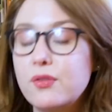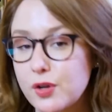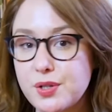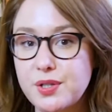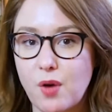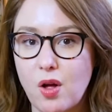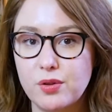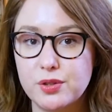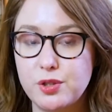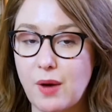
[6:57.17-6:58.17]
First of
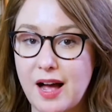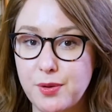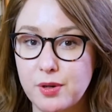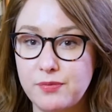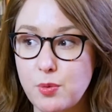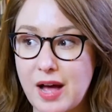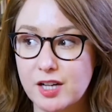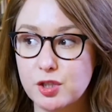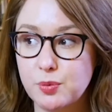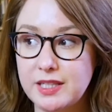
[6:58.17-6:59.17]
all, do either of you
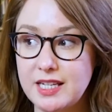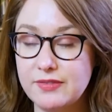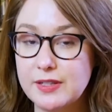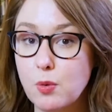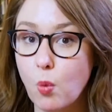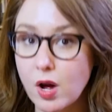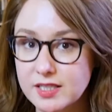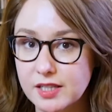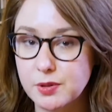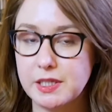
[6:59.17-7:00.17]
actually even
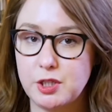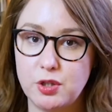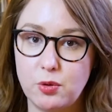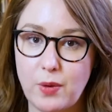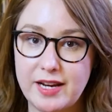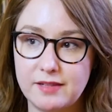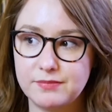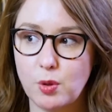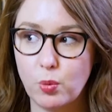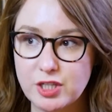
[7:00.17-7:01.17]
want a traditional
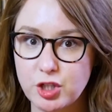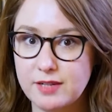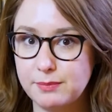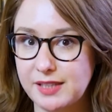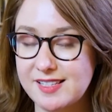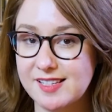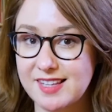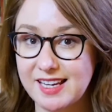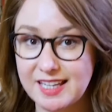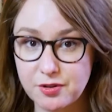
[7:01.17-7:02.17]
wedding, which in places
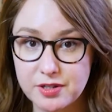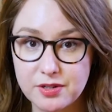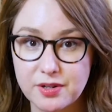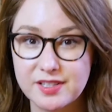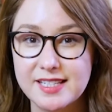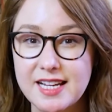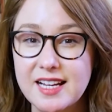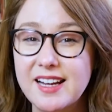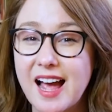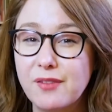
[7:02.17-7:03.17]
like here in New York City
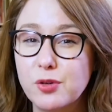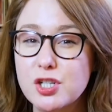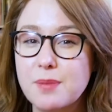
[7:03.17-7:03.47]
can average